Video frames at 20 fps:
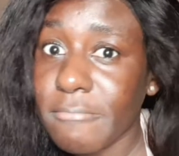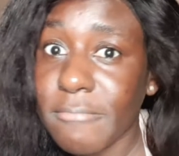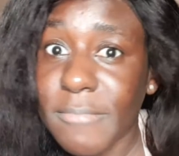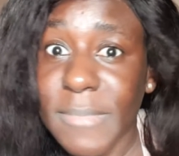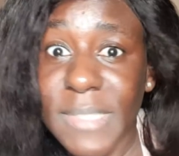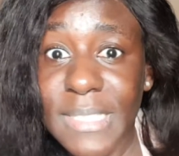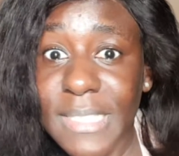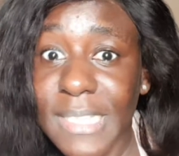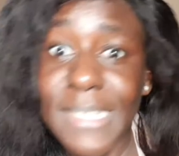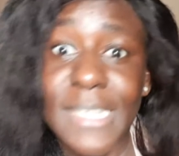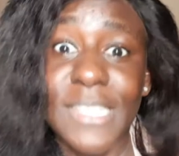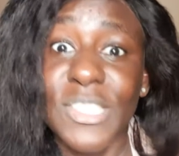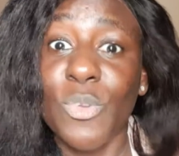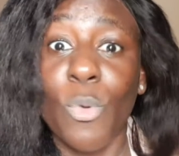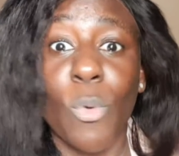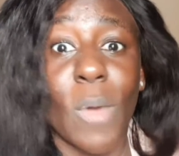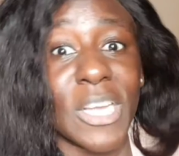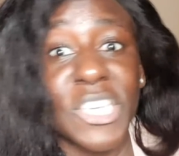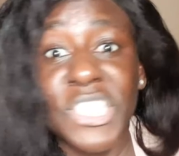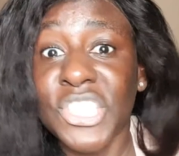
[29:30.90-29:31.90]
This is
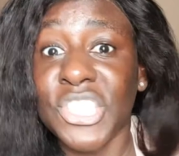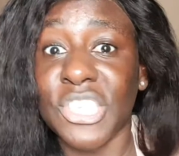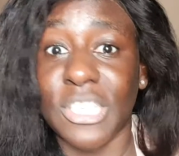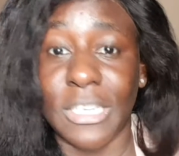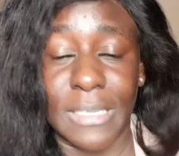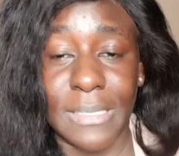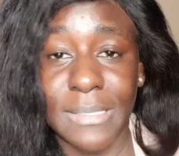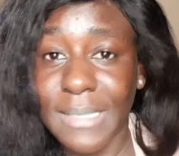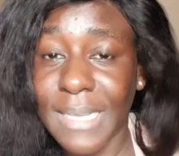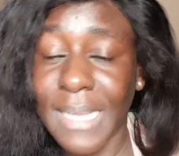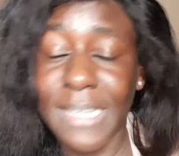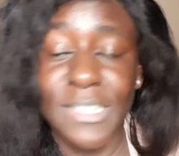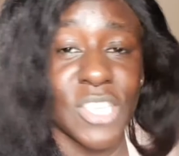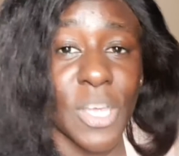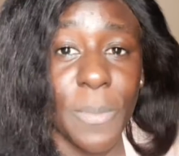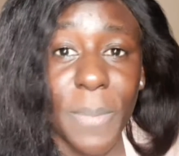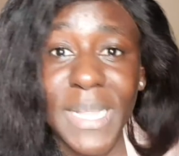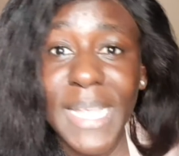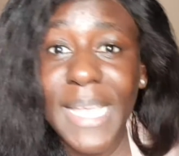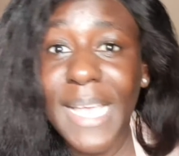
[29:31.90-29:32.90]
question. Can
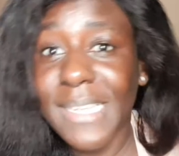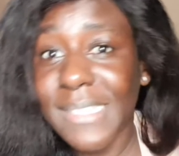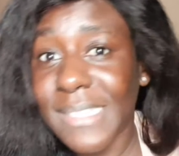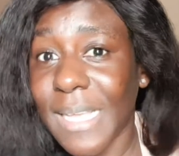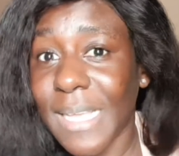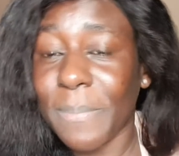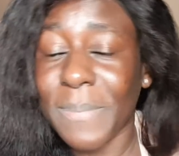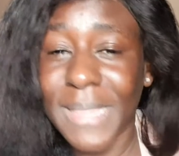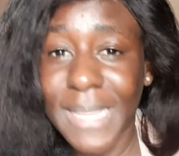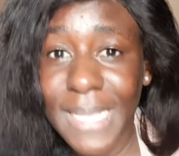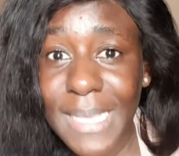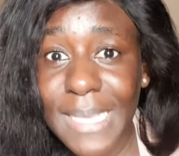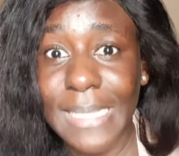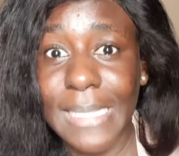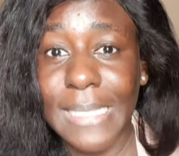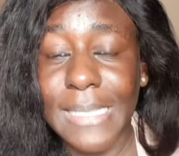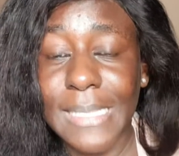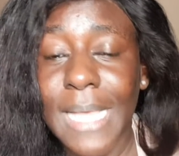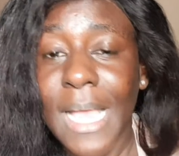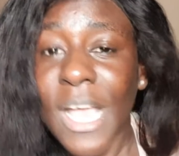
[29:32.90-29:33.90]
somebody answer,
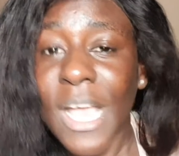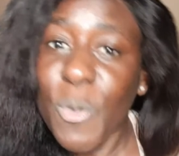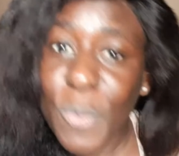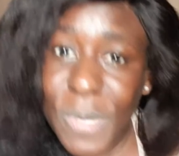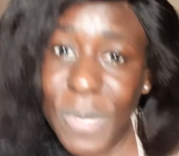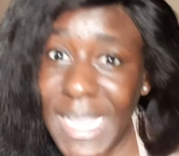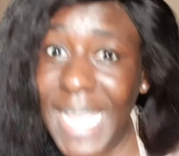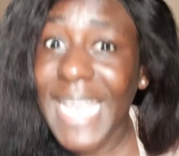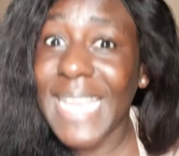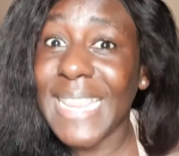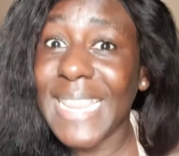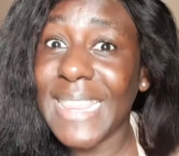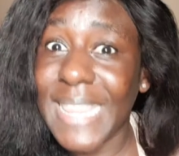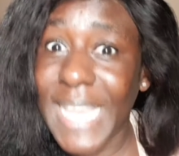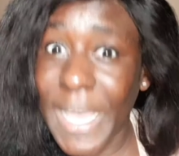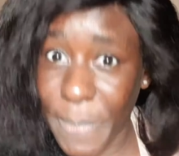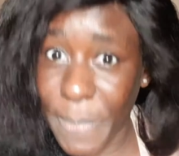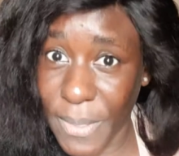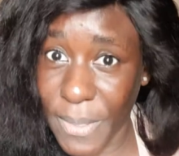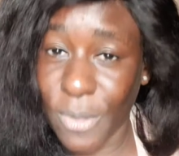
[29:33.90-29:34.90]
please? Was there a
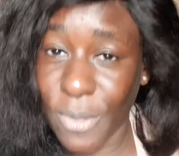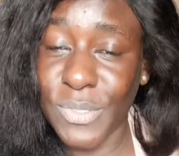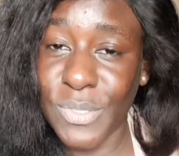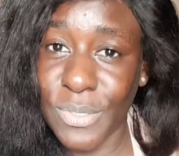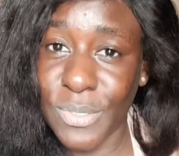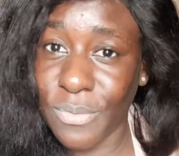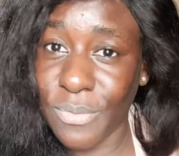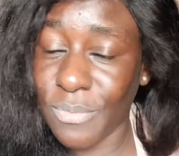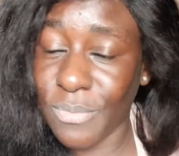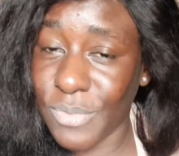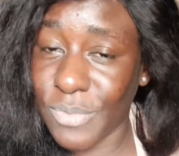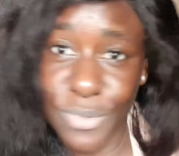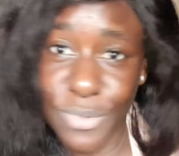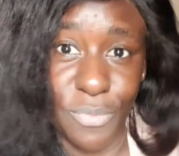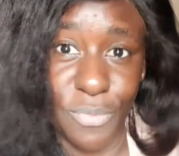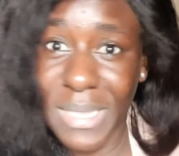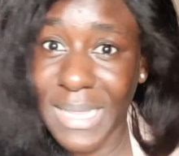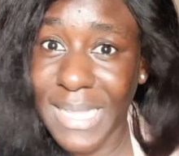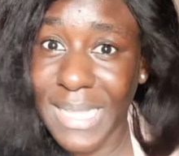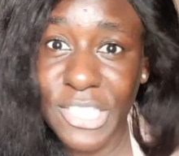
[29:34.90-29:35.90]
label to the
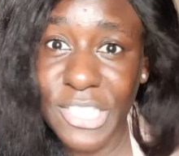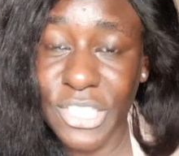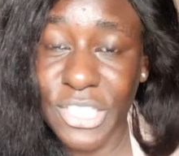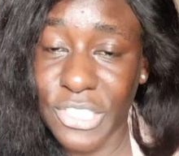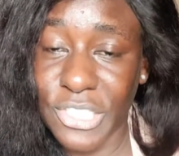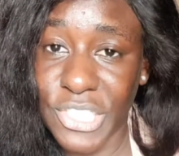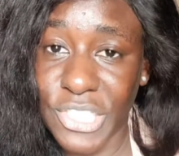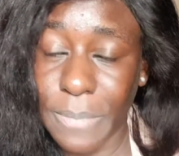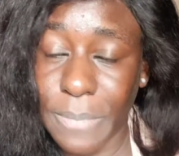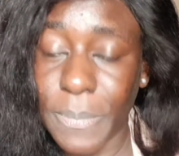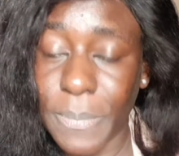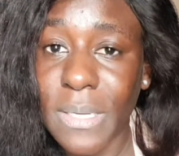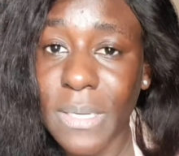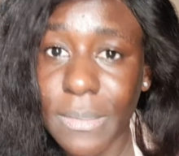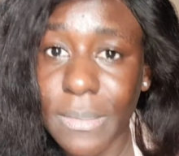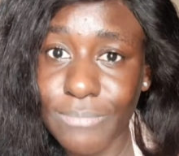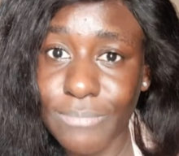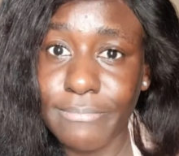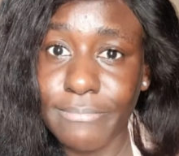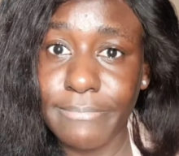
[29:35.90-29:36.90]
relationship?
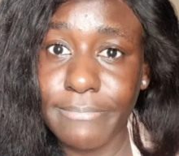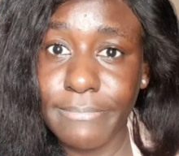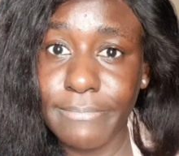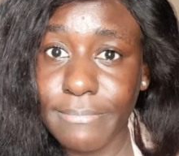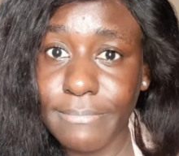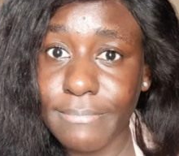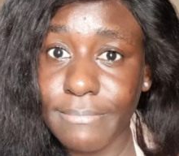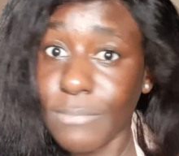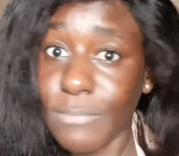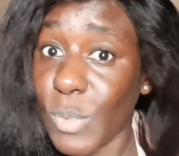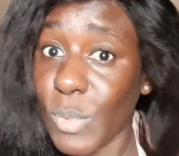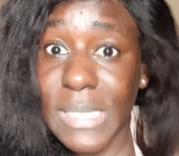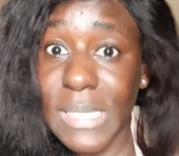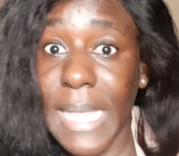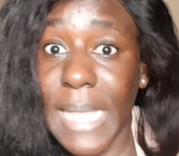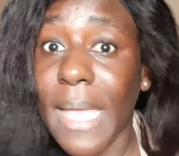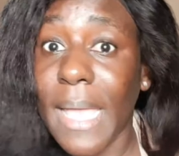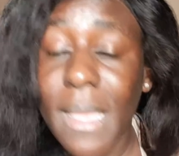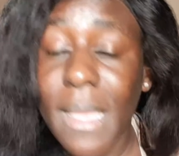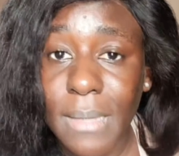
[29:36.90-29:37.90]
Was there?